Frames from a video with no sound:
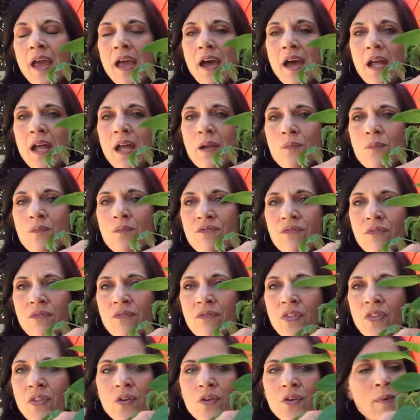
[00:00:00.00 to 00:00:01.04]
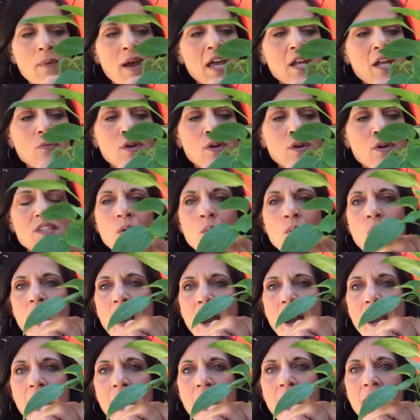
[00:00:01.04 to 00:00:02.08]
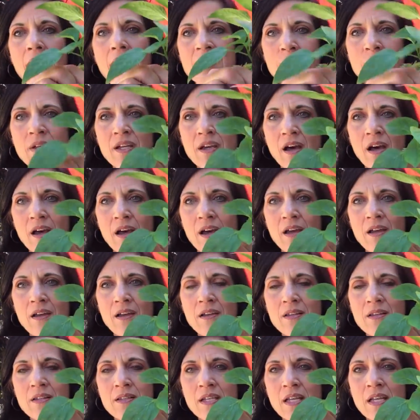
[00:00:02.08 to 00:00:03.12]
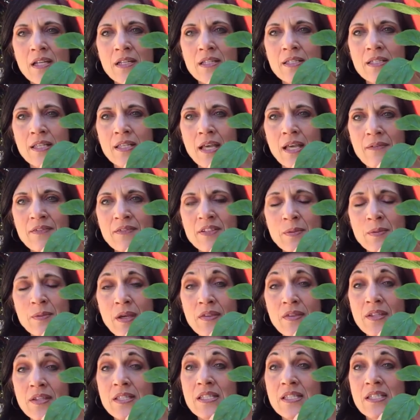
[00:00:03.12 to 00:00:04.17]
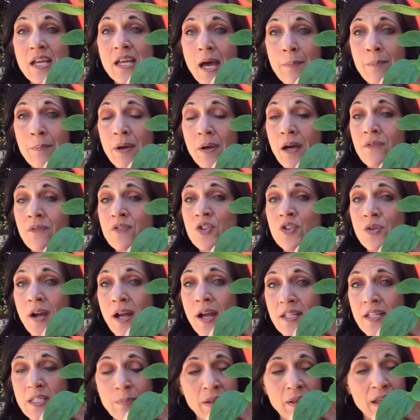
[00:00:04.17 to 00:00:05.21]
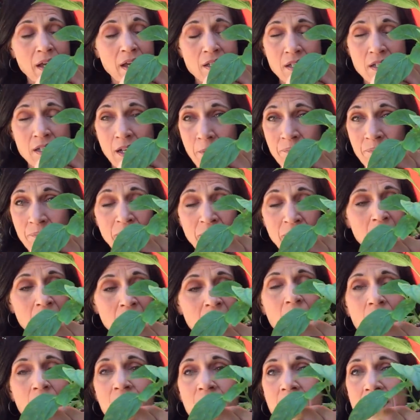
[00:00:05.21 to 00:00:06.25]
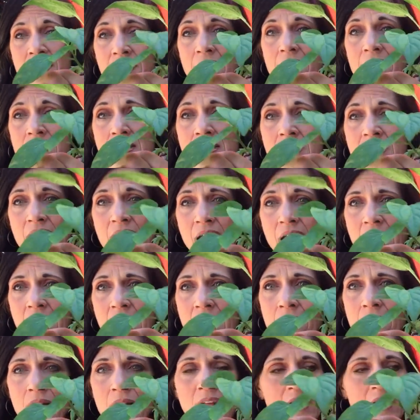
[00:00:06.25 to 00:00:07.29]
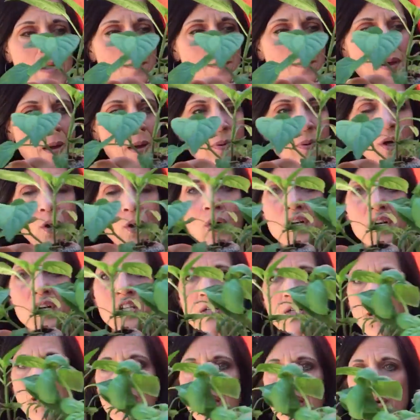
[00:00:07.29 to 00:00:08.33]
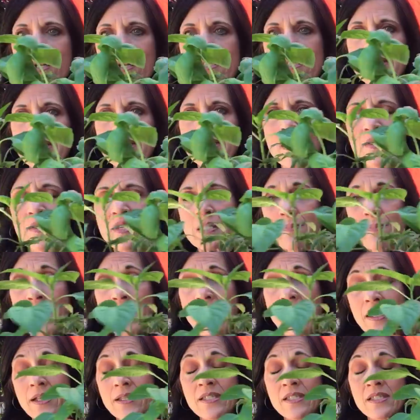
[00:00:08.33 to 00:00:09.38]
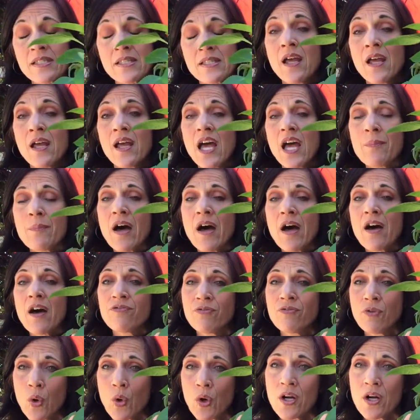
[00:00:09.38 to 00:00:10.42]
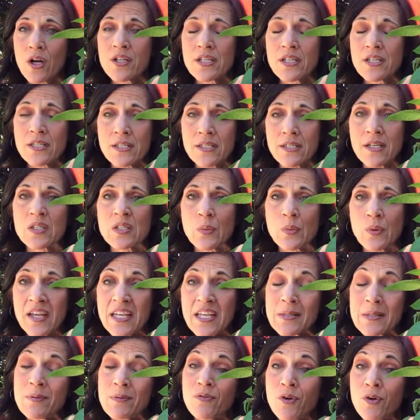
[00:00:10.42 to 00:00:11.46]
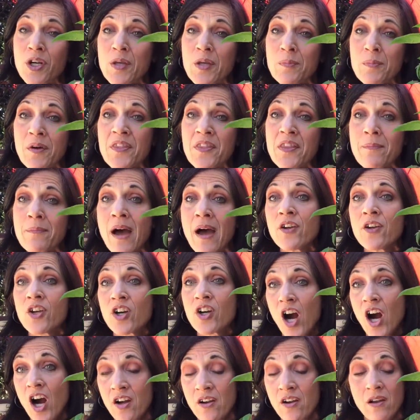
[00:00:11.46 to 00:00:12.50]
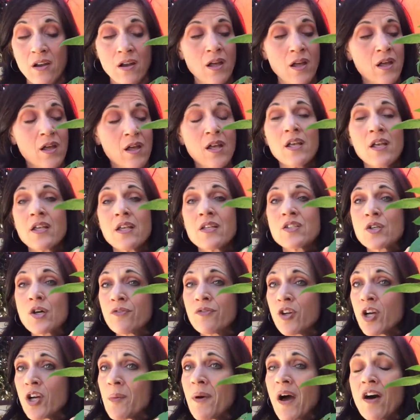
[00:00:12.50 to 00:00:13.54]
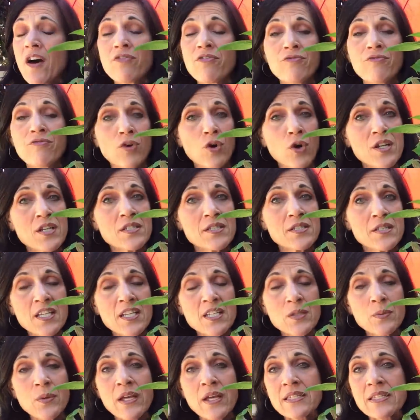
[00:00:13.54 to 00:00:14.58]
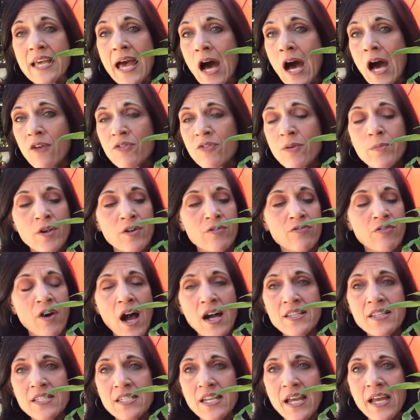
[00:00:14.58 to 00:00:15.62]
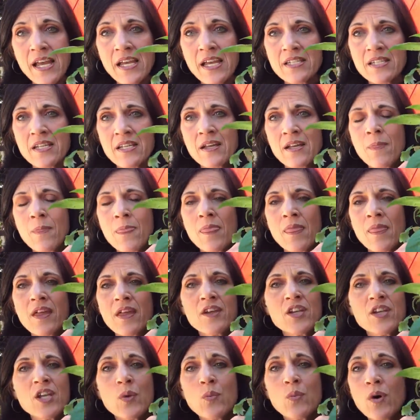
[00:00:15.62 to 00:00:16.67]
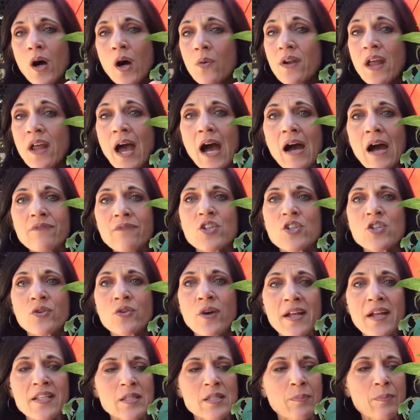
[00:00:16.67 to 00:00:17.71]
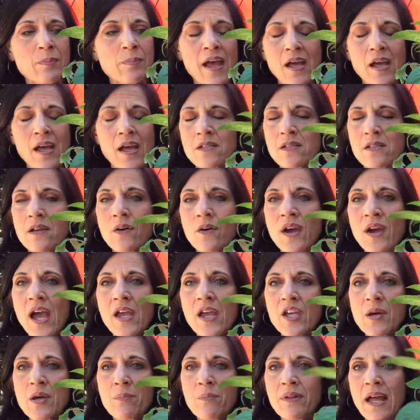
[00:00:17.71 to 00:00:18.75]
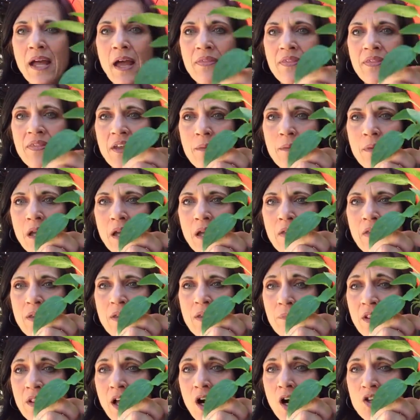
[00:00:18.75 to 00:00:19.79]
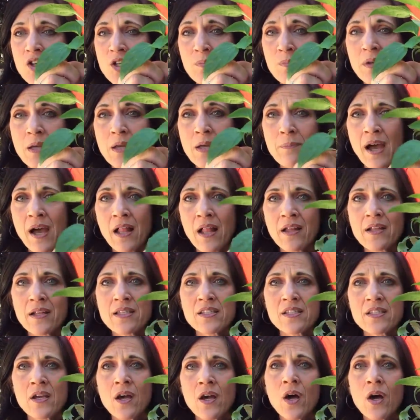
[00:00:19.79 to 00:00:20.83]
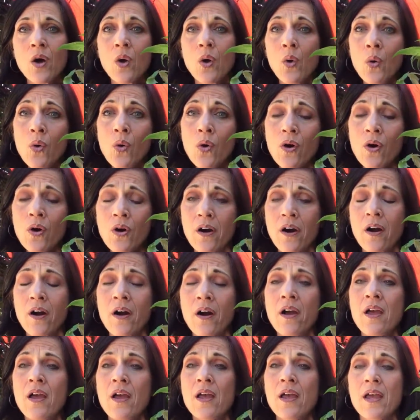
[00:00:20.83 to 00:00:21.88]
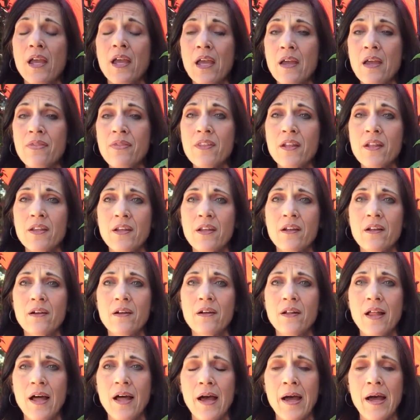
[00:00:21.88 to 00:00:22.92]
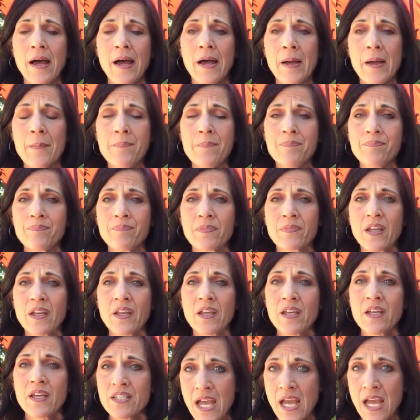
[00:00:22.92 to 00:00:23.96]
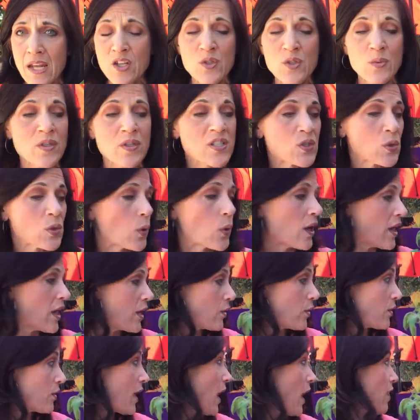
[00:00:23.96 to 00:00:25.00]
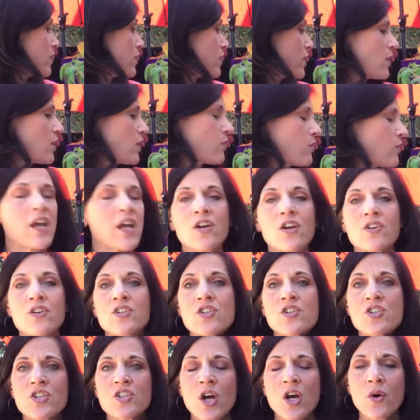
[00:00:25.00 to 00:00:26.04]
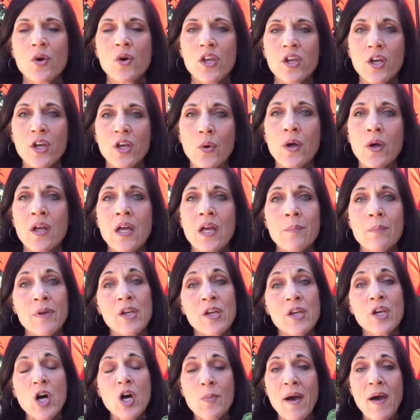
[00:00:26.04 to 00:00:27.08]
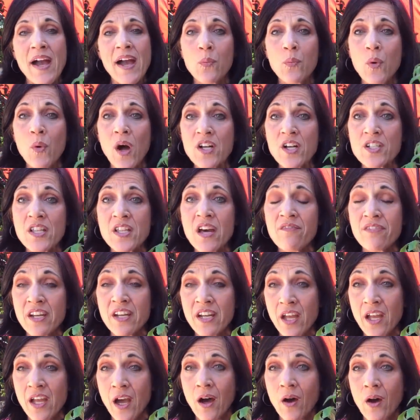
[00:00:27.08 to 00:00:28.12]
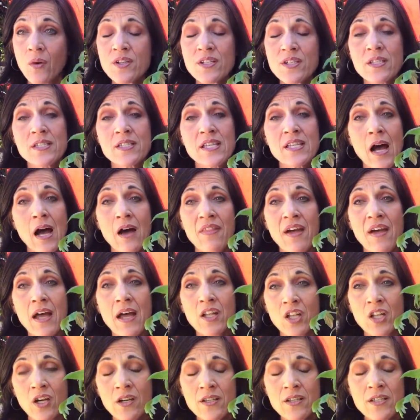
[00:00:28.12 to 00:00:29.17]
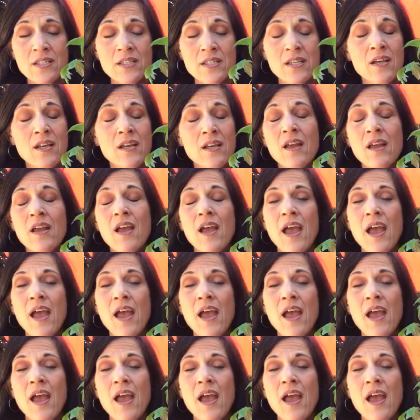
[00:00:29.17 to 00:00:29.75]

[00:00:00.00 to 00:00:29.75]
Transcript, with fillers: And the main reason why is because it saves me the step of transplanting. Now these can stay, like a pepper or a tomato can stay in these pellets about four to six weeks before you put them out in your garden. So if you're about four to six weeks out from your frost date, then you won't have to transplant. Okay, you can plant them in the larger peat pellets or in the little um, containers with soil. I don't have any right here to show you, but you can go back and watch that video to see how that looks.